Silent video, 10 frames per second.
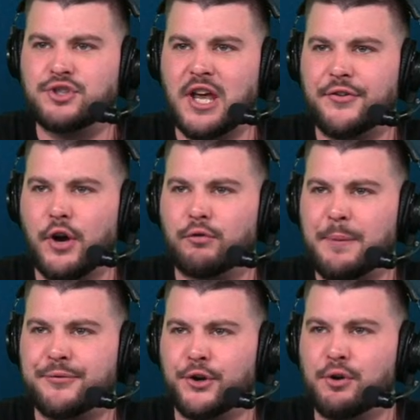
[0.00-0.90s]
Chenzo
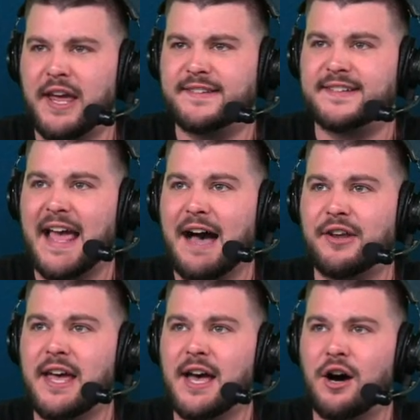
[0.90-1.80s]
rips through, gets
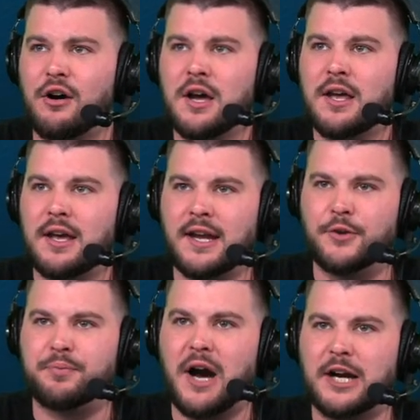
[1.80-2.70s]
downhill, and
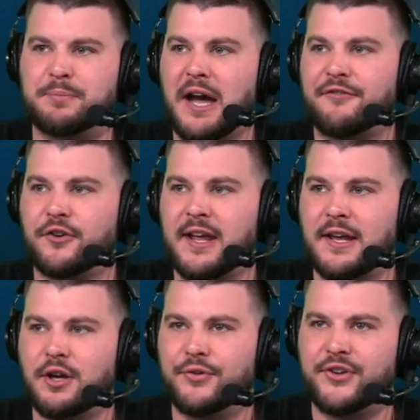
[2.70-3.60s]
he's blocked by Fernando.